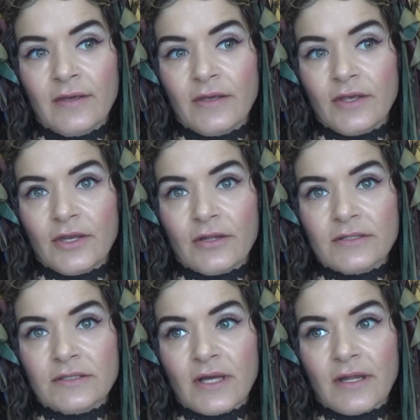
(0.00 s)

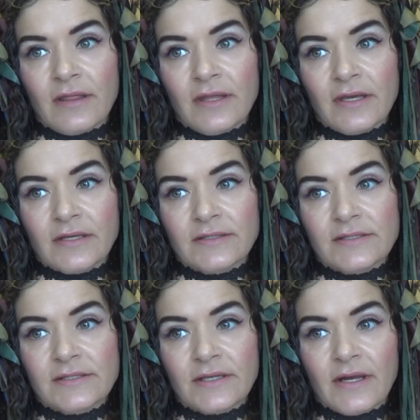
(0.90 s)
there's a lot of
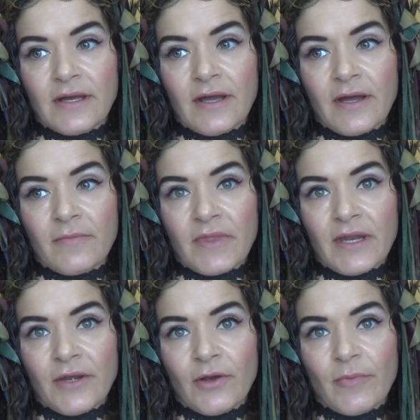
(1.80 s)
things that
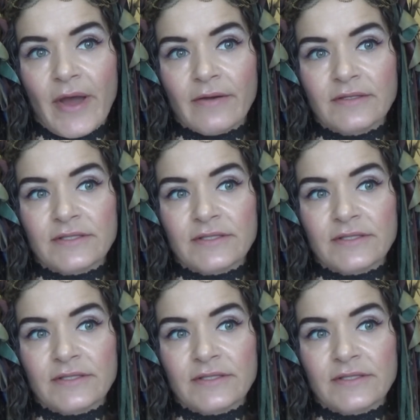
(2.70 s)
I know about,